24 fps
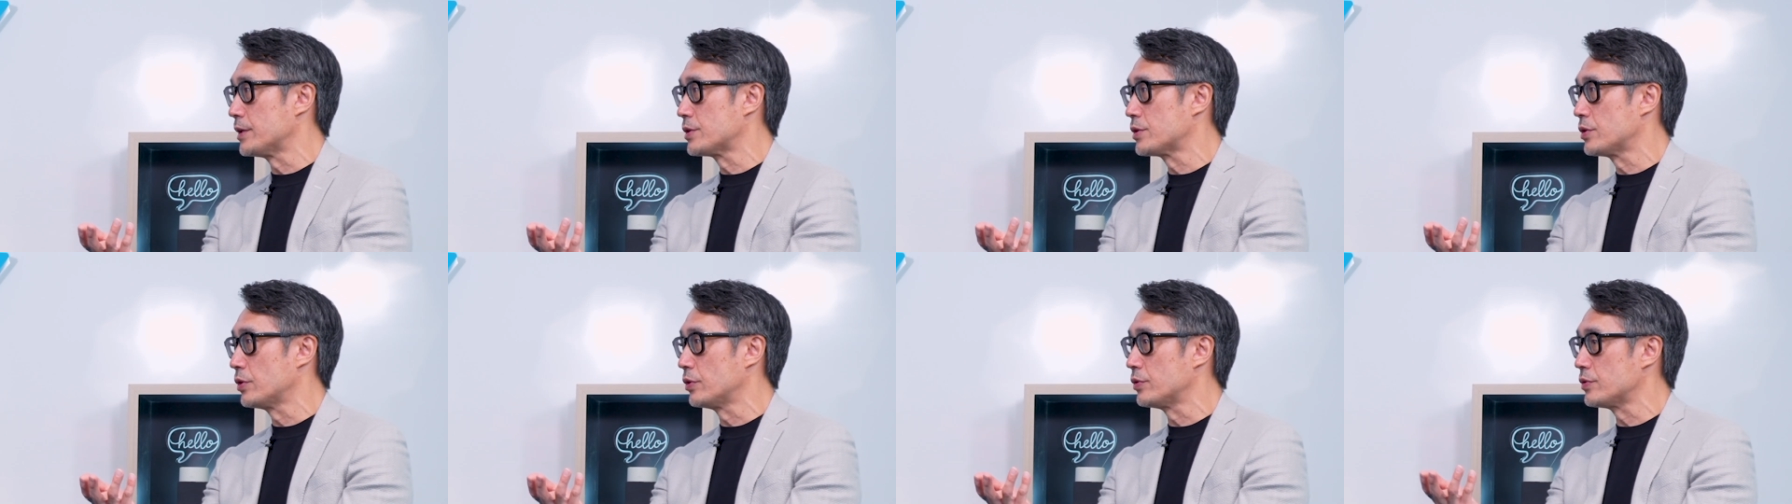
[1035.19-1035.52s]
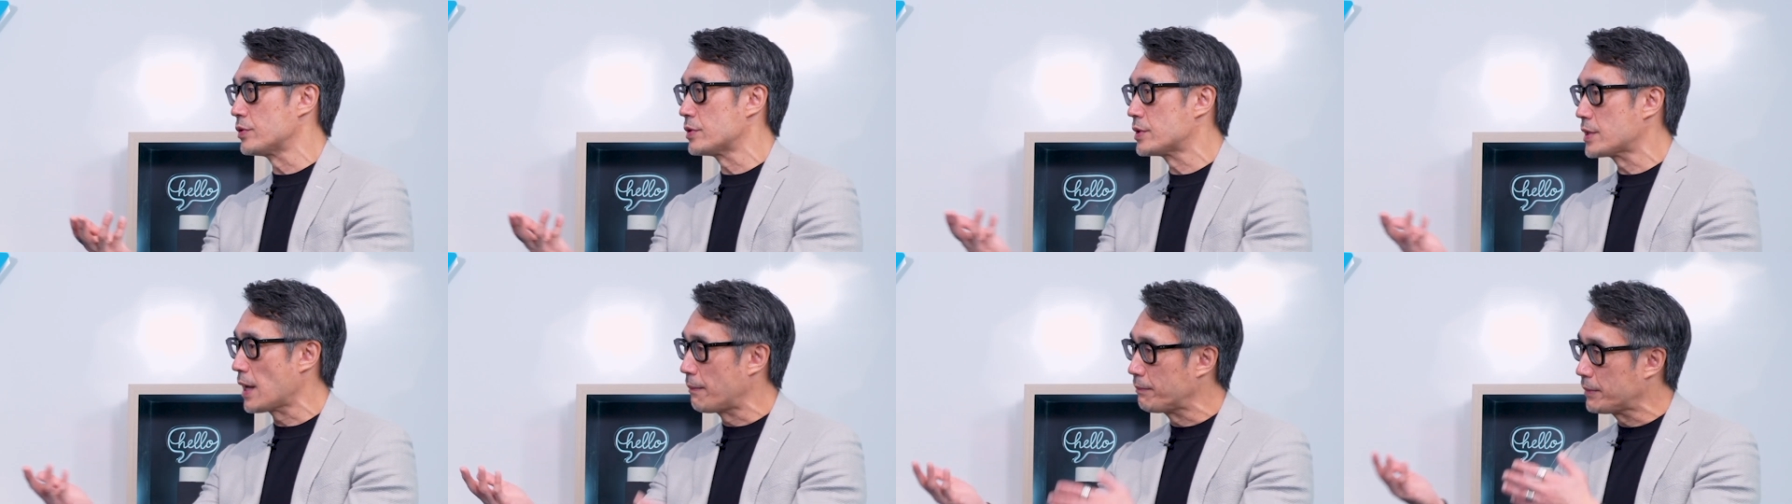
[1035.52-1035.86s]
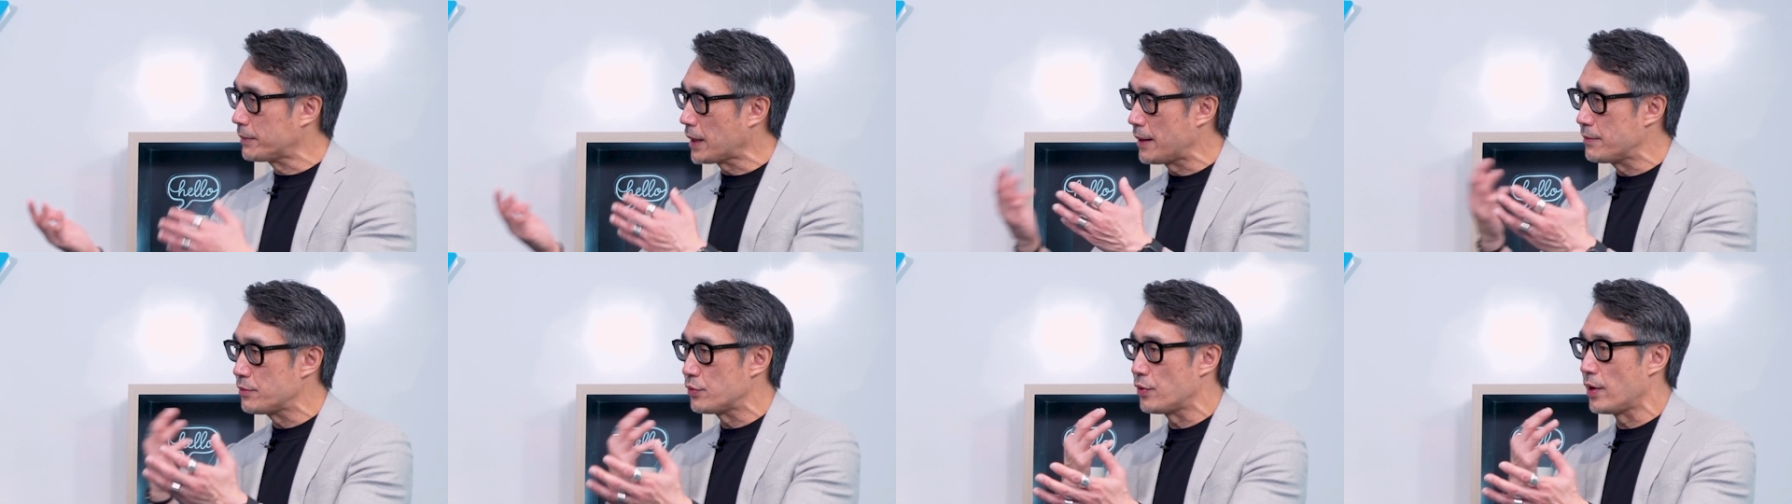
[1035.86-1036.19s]
So
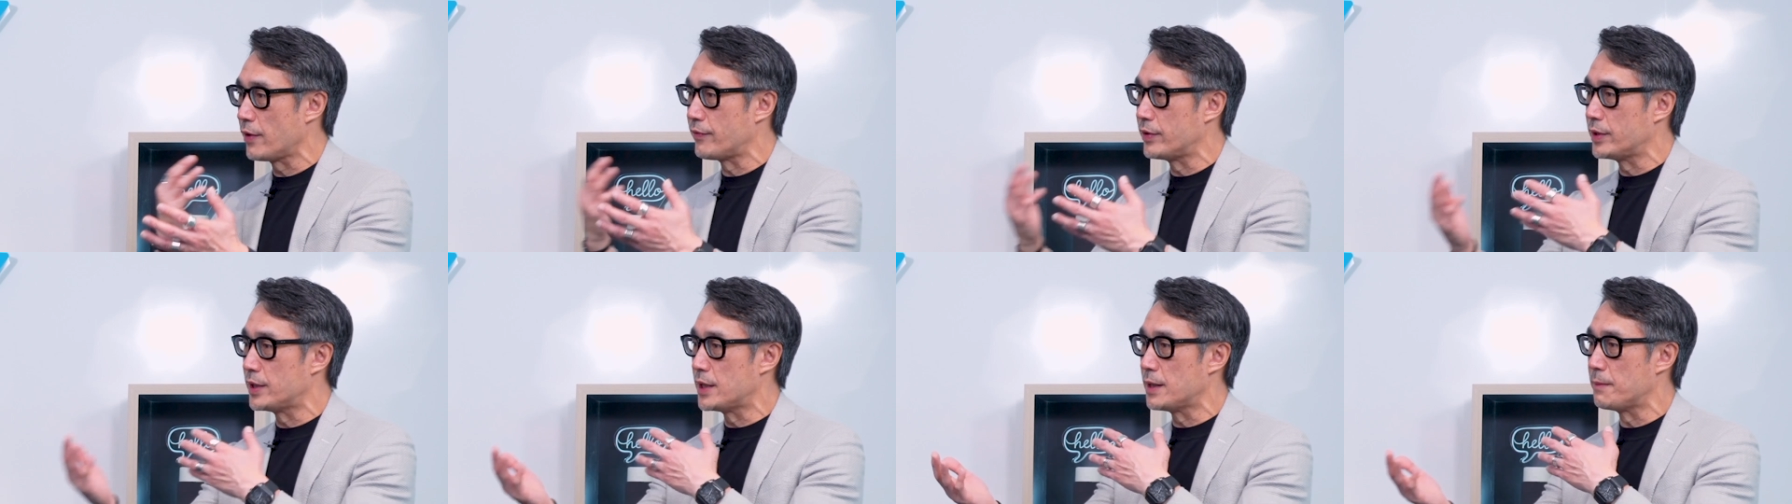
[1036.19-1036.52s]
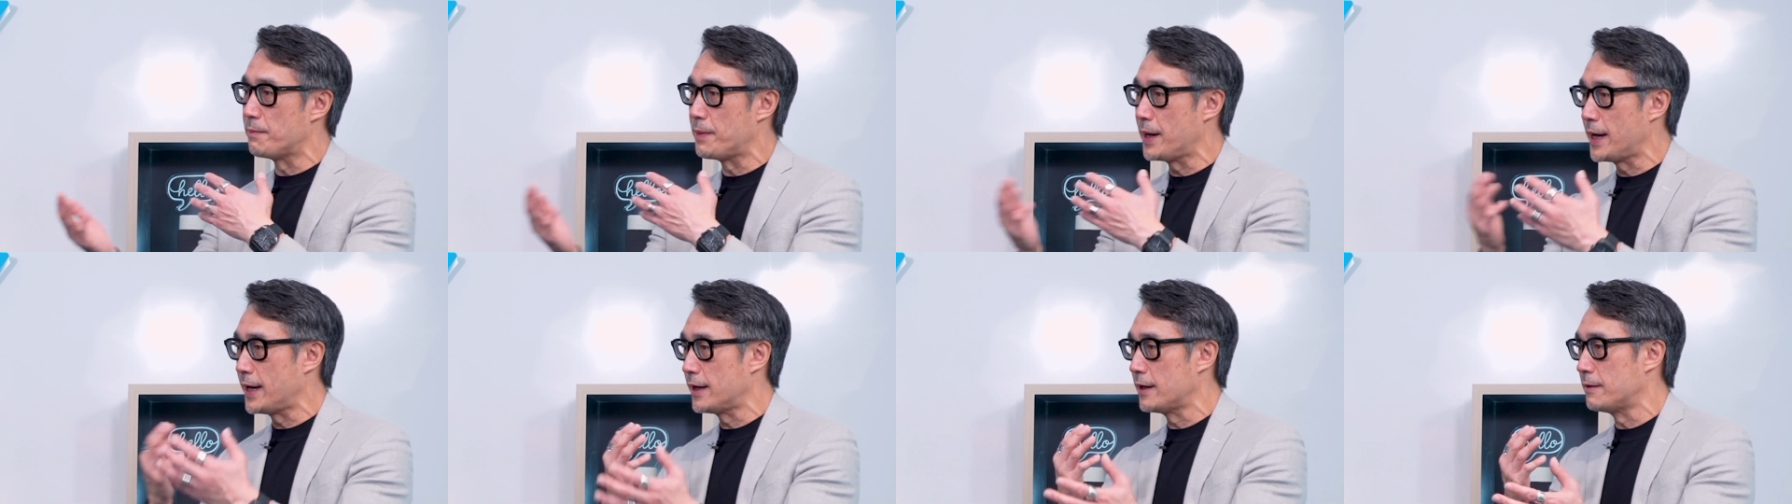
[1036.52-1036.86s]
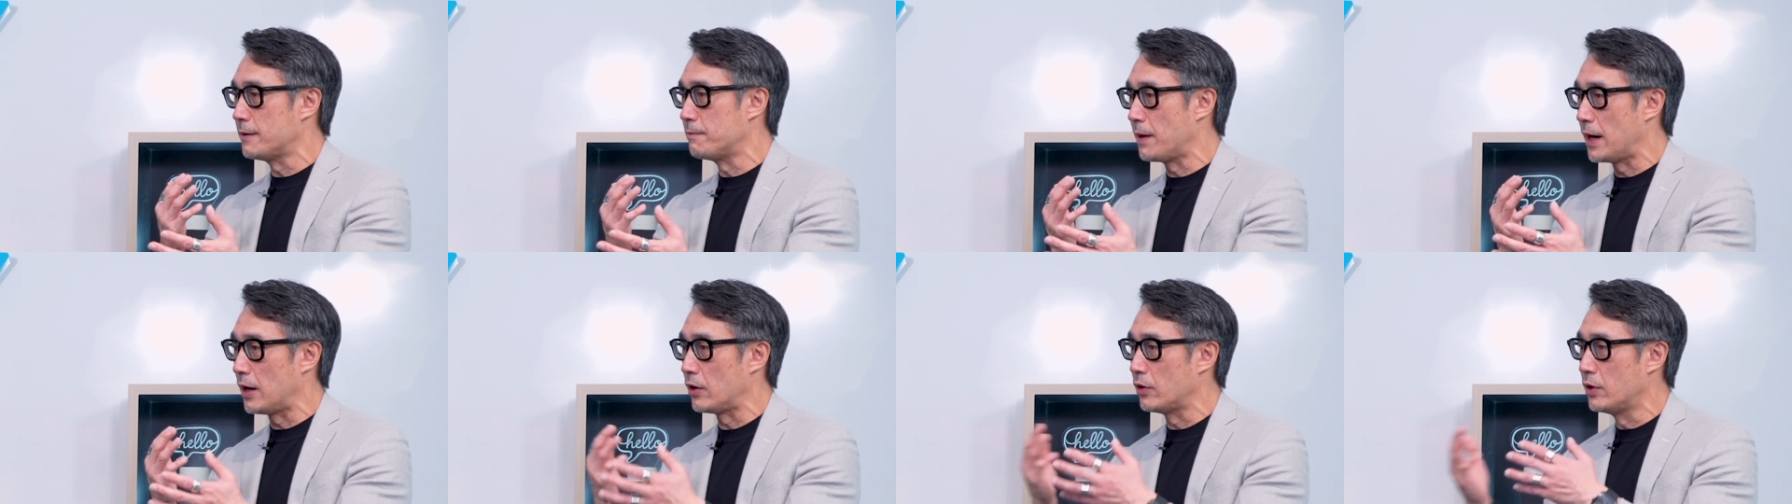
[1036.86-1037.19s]
sometimes we have a debate
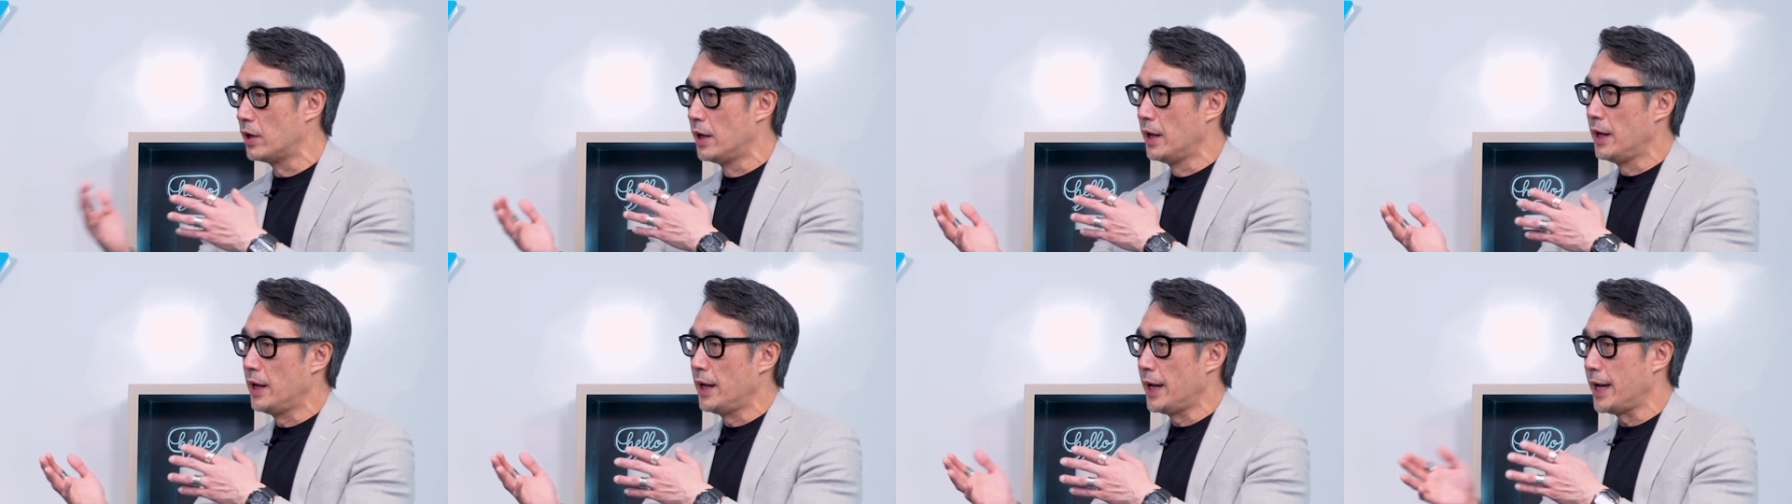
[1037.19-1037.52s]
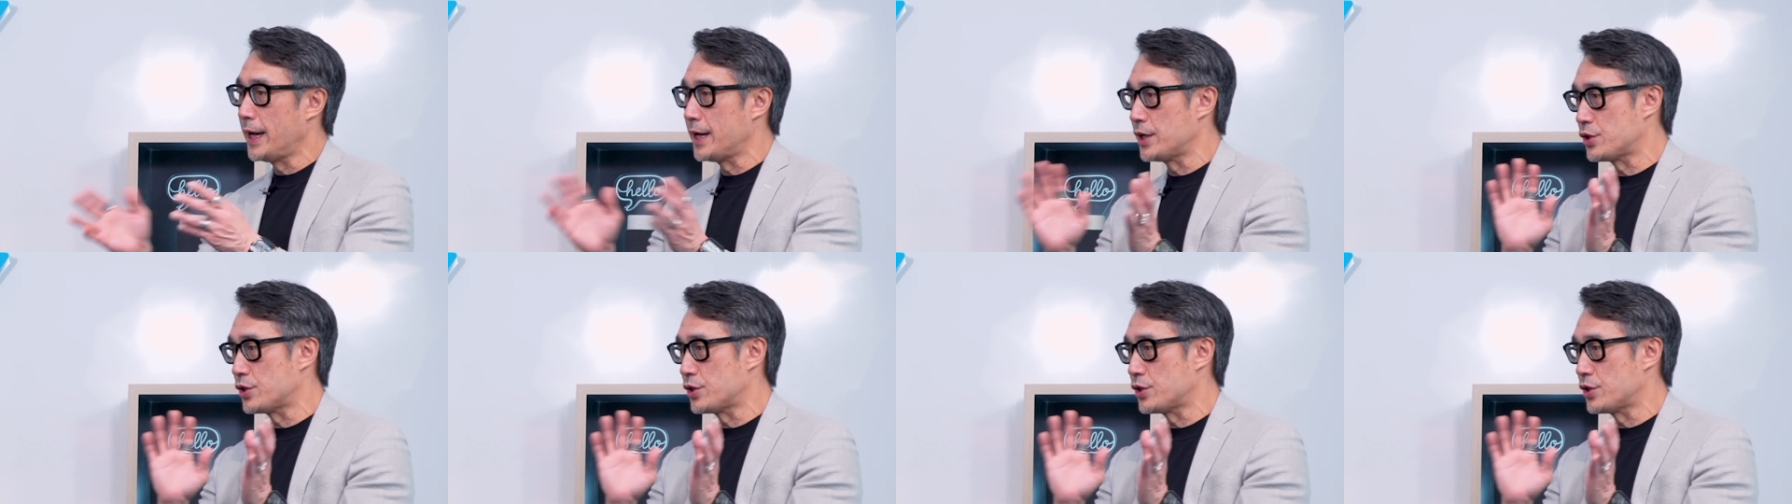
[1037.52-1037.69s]
about hey,